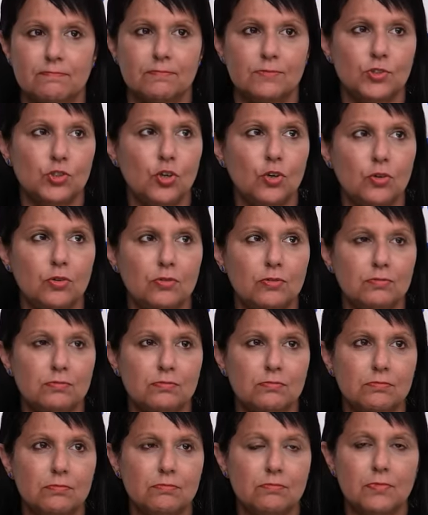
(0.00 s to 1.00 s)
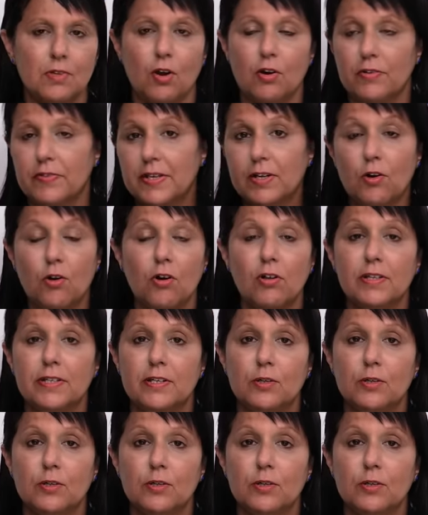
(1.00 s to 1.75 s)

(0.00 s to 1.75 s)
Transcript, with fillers: So are they all